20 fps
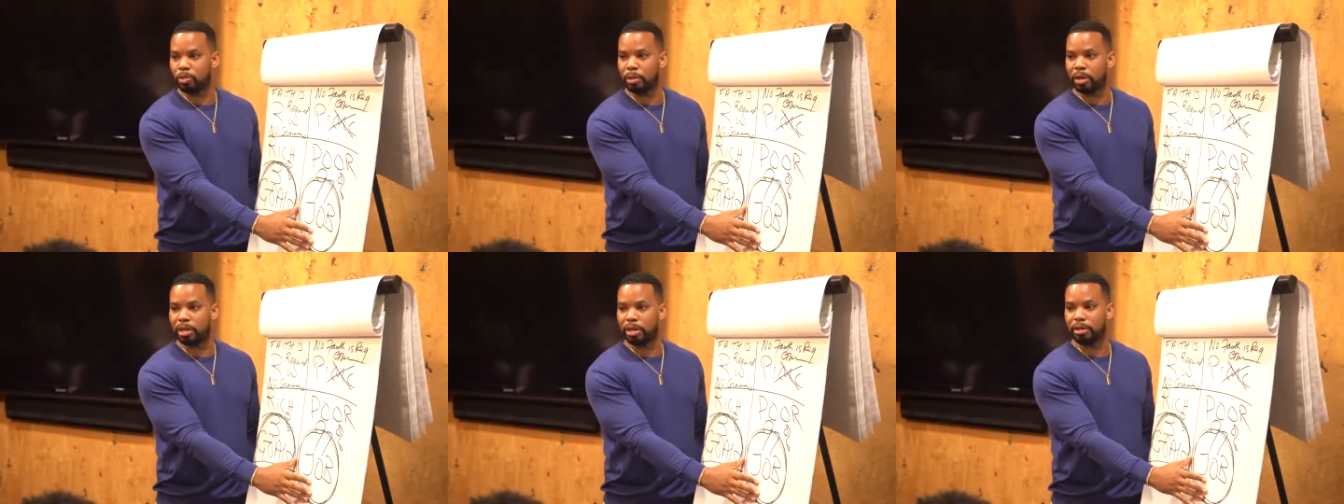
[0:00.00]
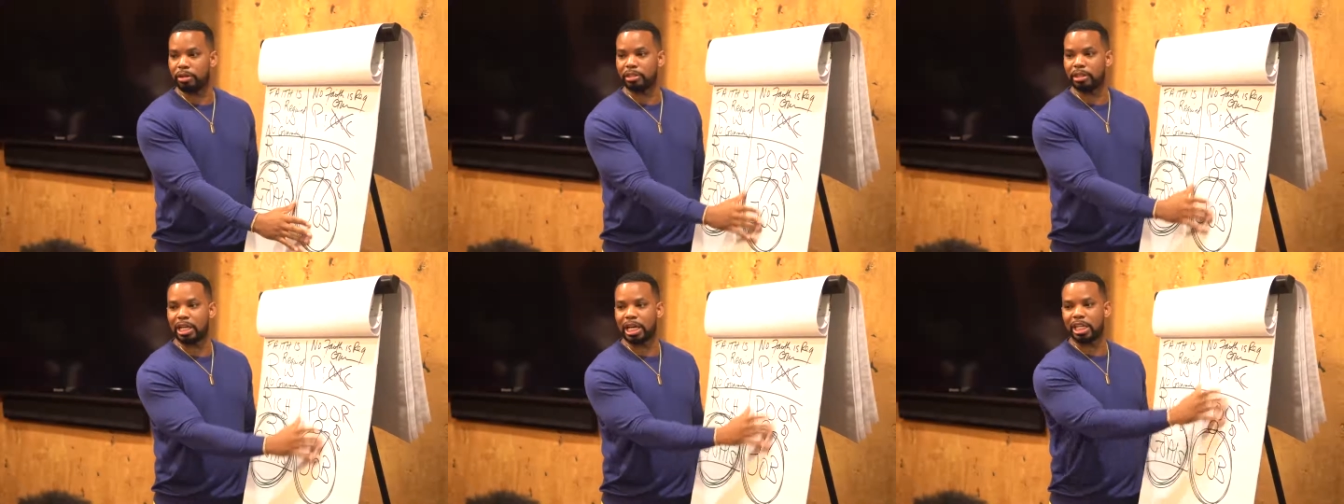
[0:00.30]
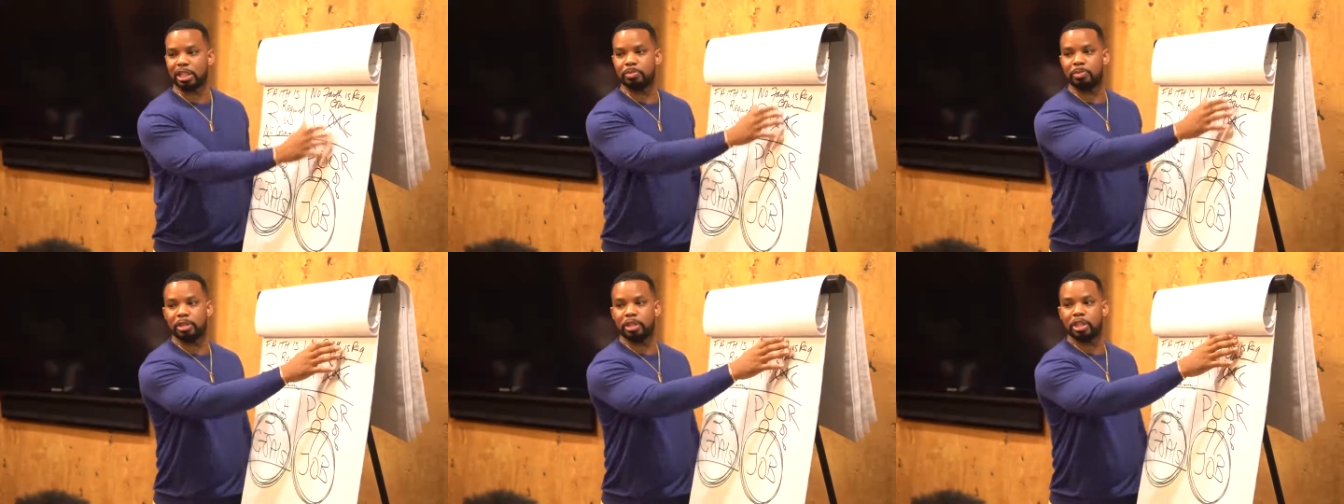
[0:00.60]
20 years,
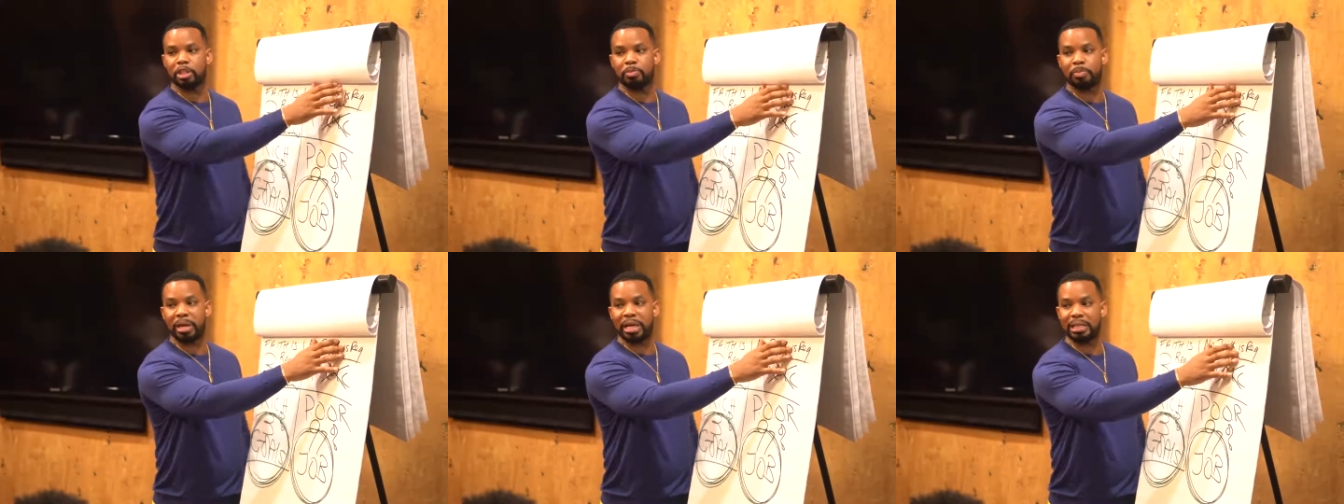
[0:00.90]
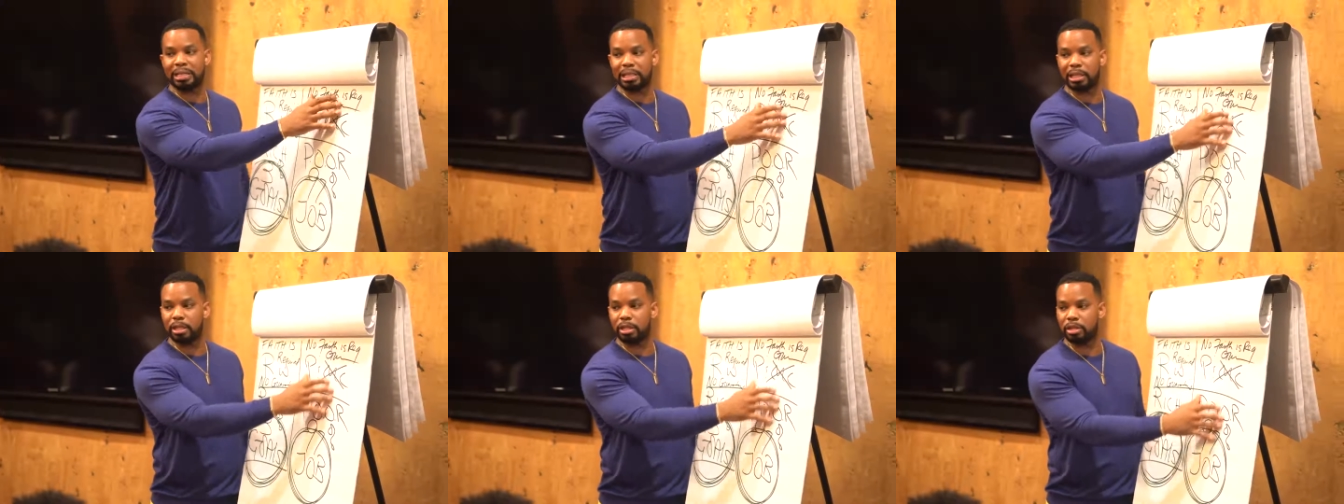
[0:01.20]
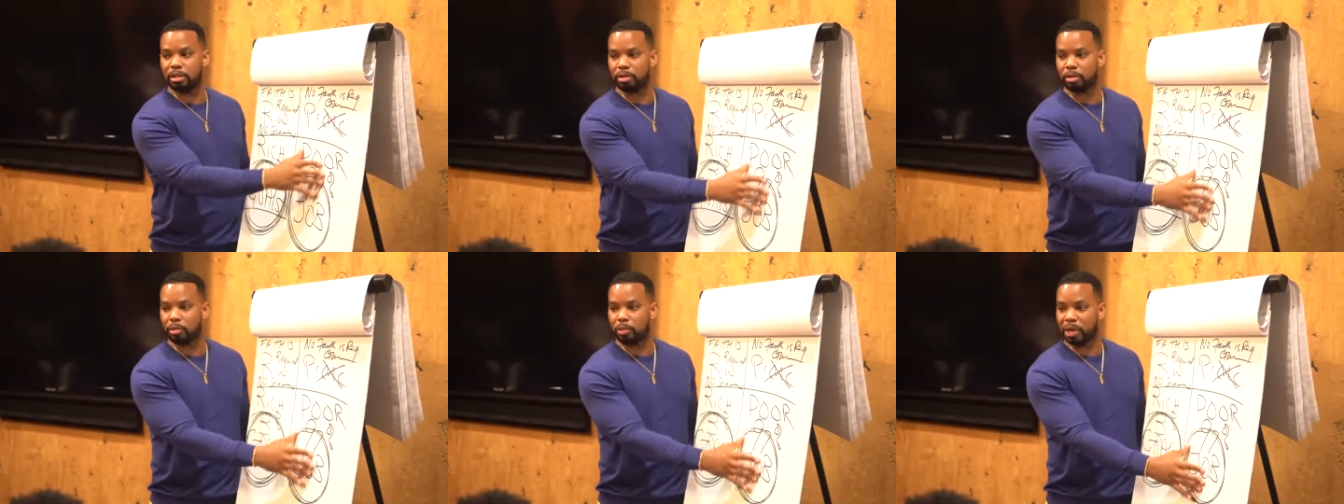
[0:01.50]
has been spent in
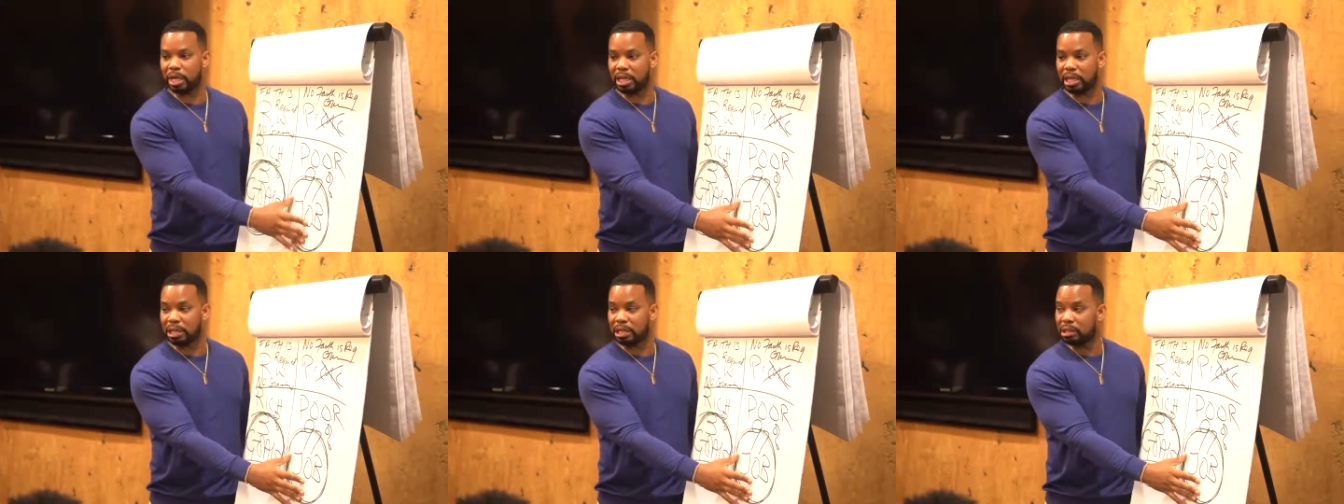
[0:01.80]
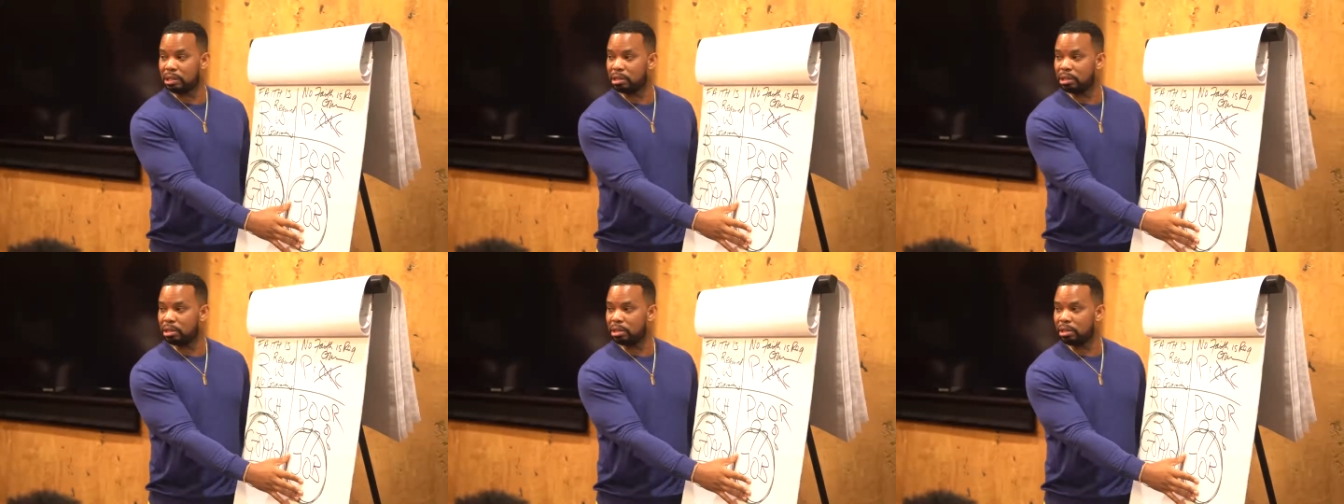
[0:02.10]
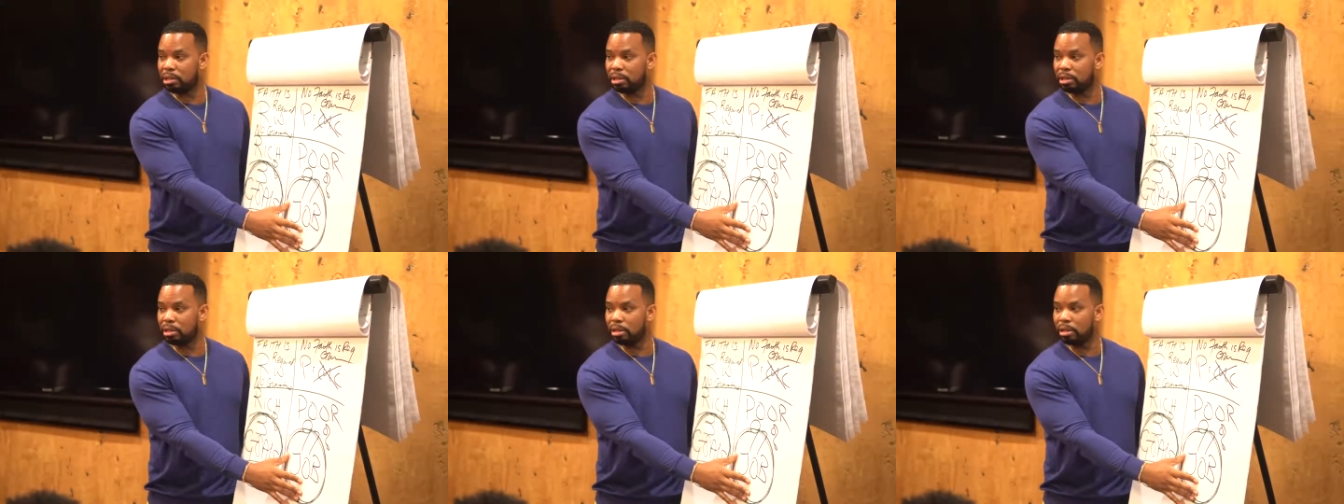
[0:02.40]
an arena
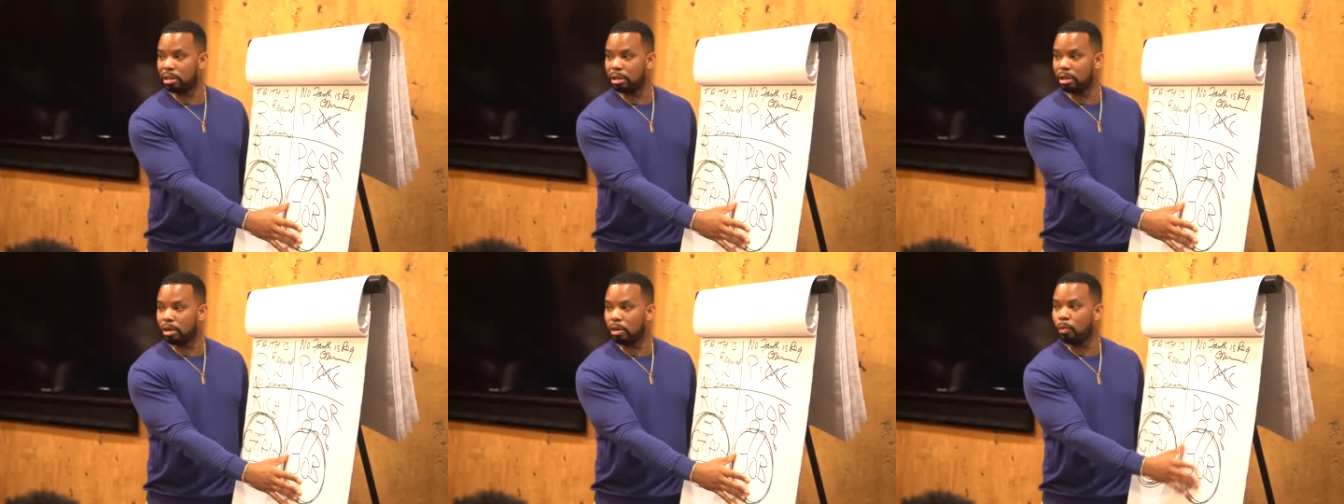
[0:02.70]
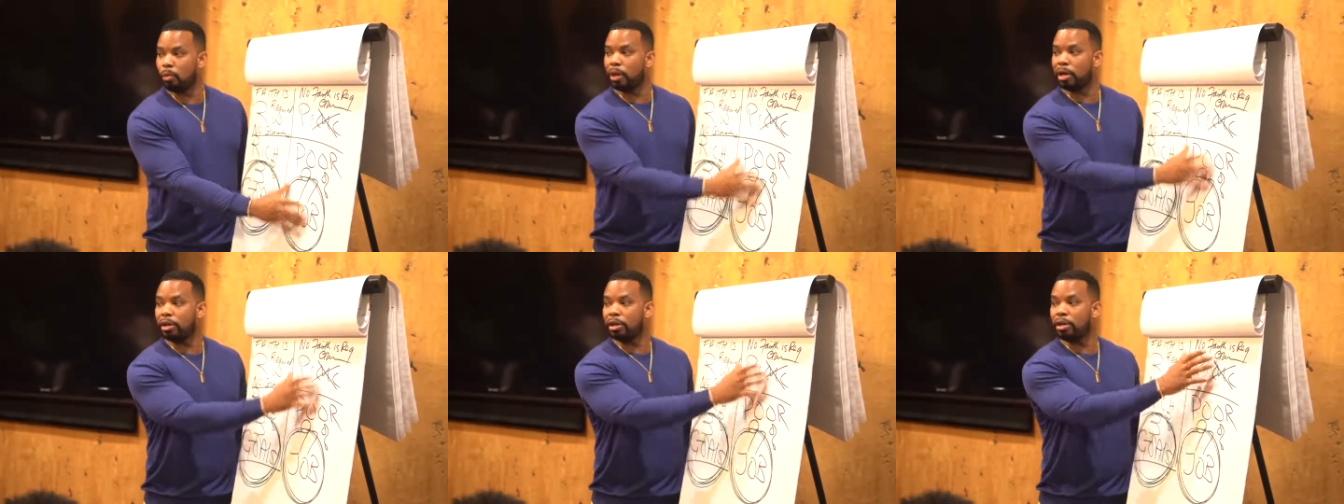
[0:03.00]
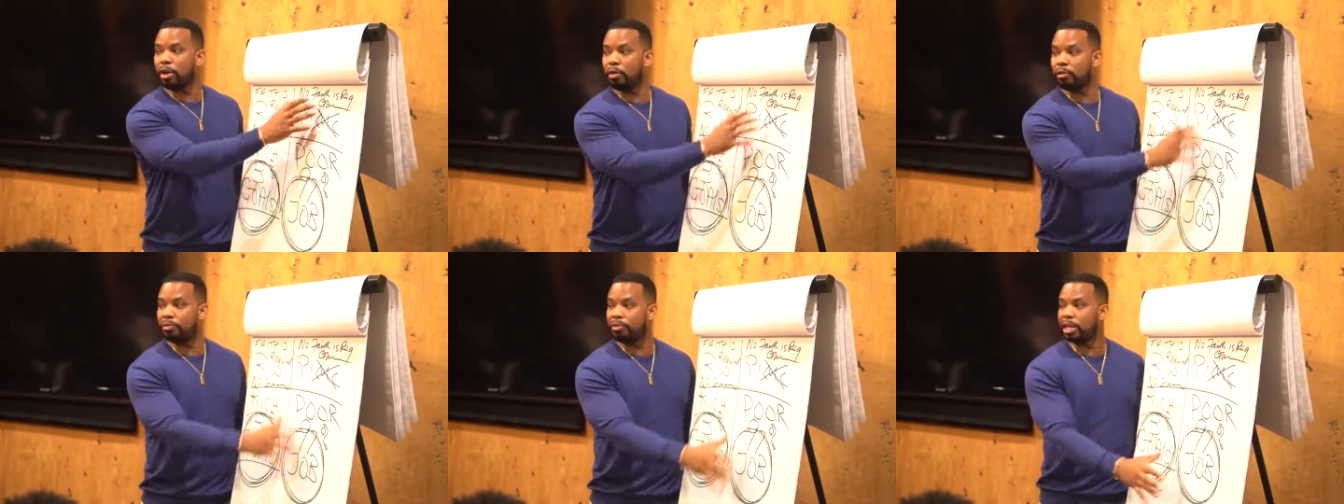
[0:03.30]
where
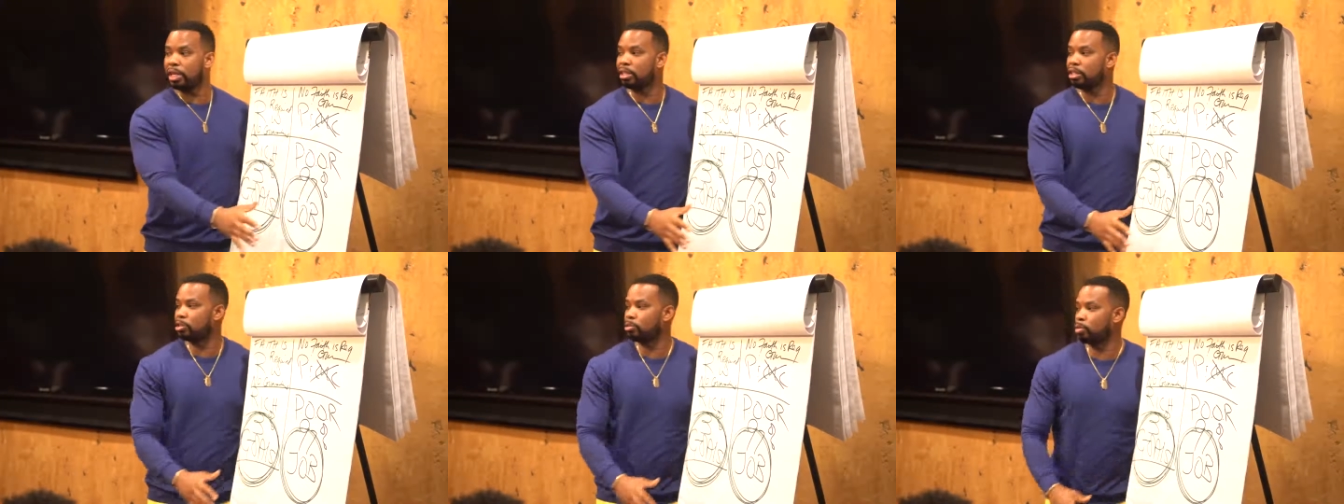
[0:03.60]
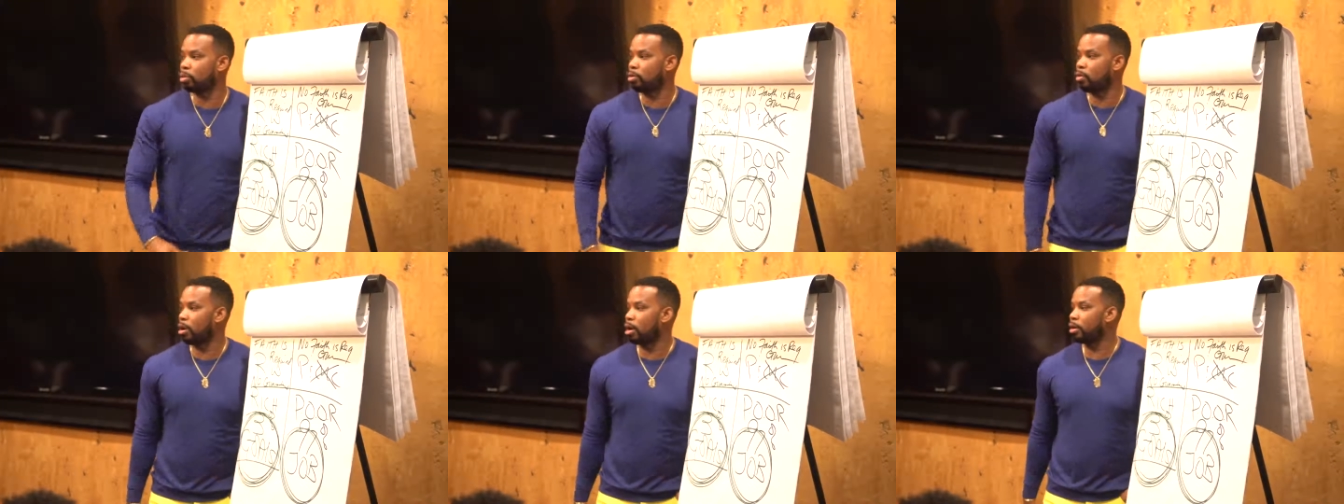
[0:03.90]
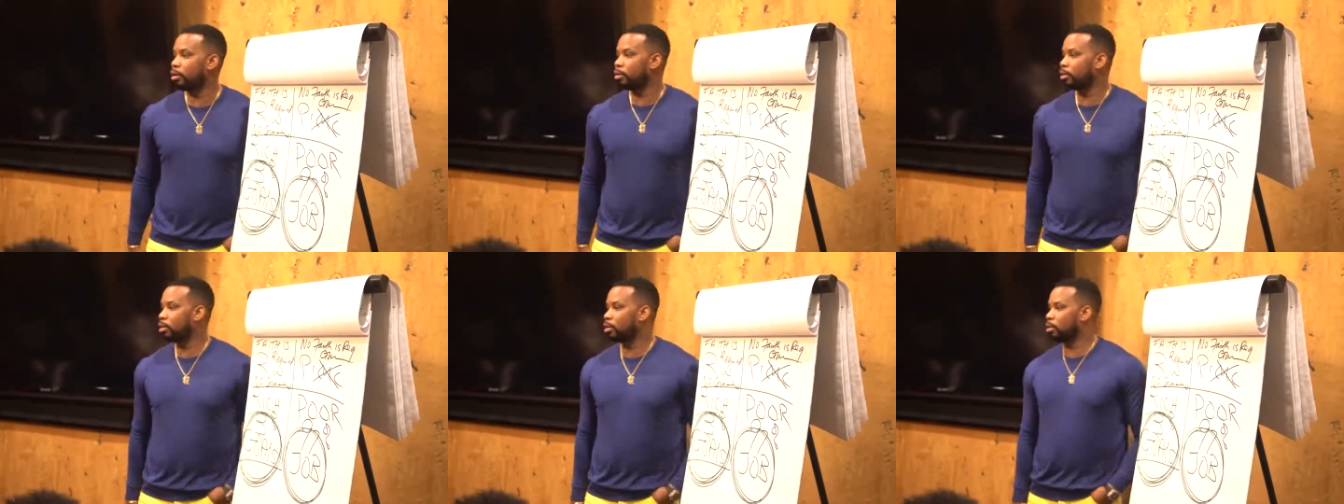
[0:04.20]
no faith is
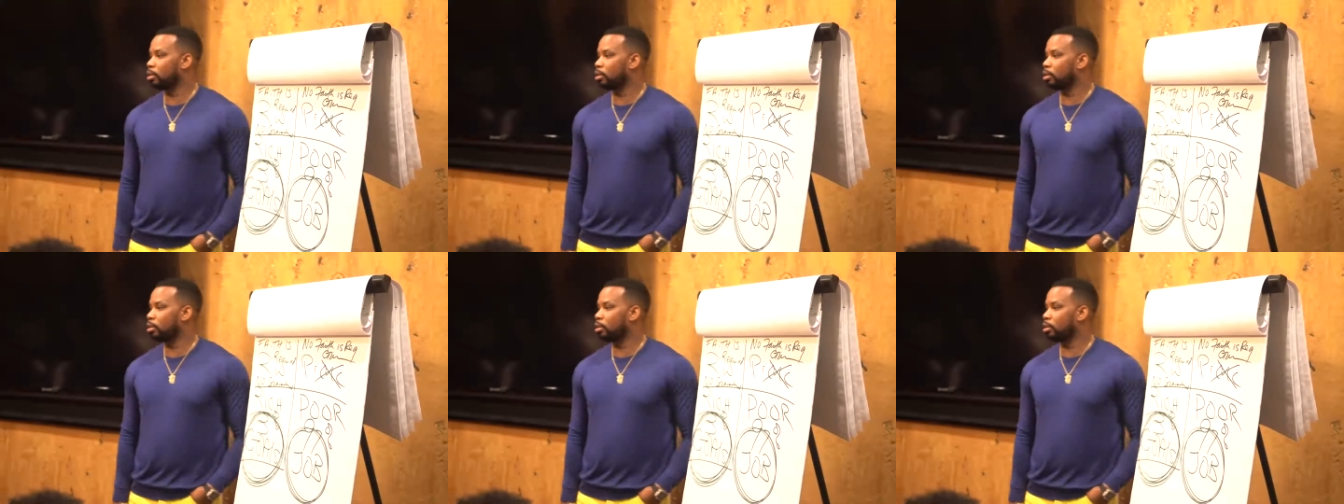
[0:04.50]
required.